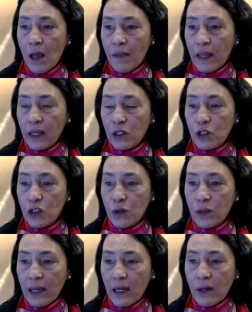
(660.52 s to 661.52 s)
they could do
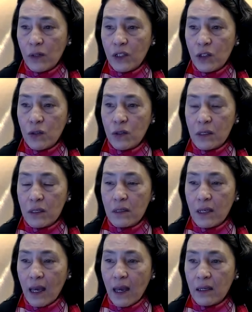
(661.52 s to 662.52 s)
that and reduce the
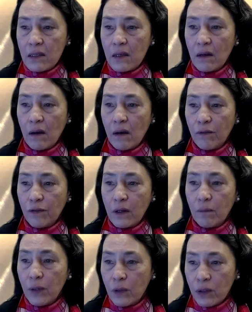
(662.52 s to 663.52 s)
size of
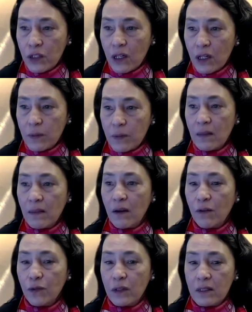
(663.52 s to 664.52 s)
computer chips and
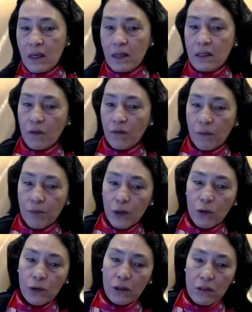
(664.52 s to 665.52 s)
therefore the size of
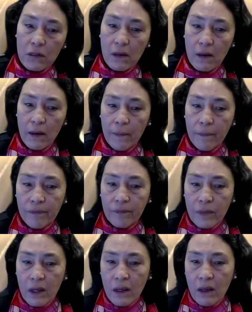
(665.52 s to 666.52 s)
computers. Mm-hmm.
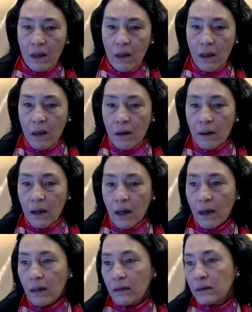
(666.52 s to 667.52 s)

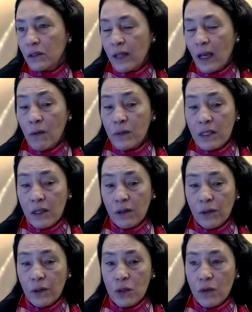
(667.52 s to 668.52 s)
So that was the,
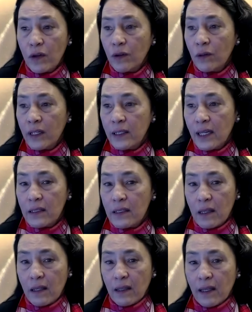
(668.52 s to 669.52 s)
those are the early days
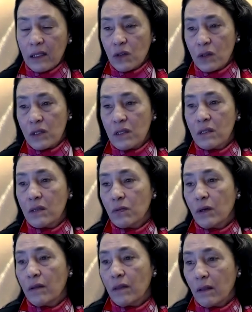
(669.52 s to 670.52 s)
of the light sources
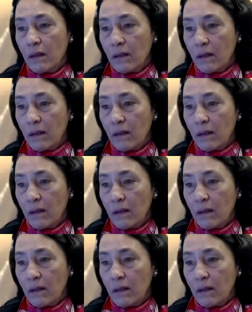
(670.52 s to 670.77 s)
where the